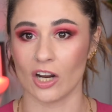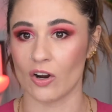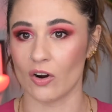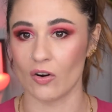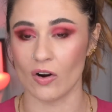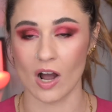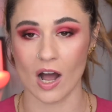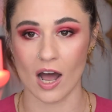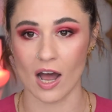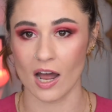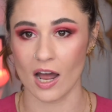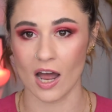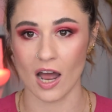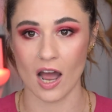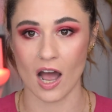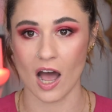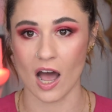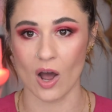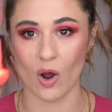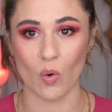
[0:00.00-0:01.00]
know,
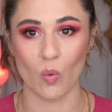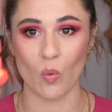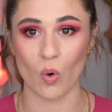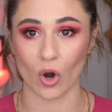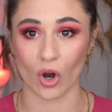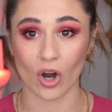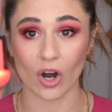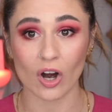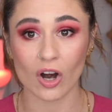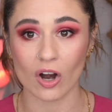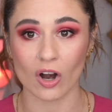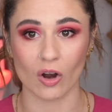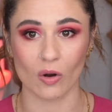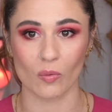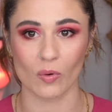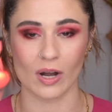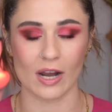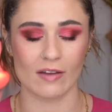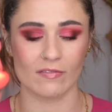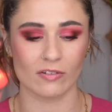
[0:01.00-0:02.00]
uh, uh, work or
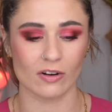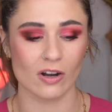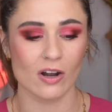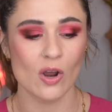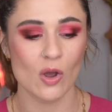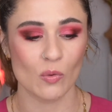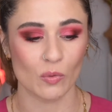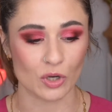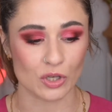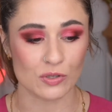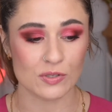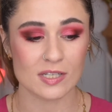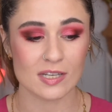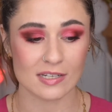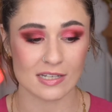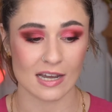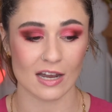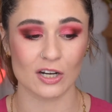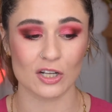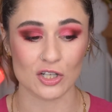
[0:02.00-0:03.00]
whatever. When you sit
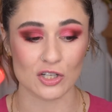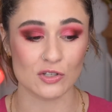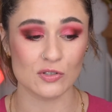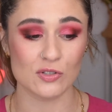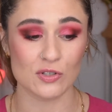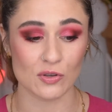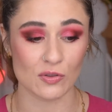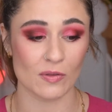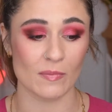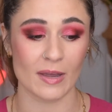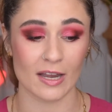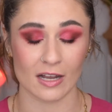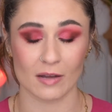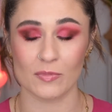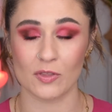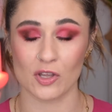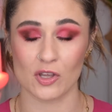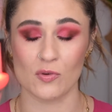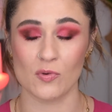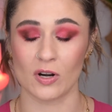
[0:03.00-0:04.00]
down and you do the makeup
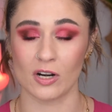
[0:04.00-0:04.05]
that you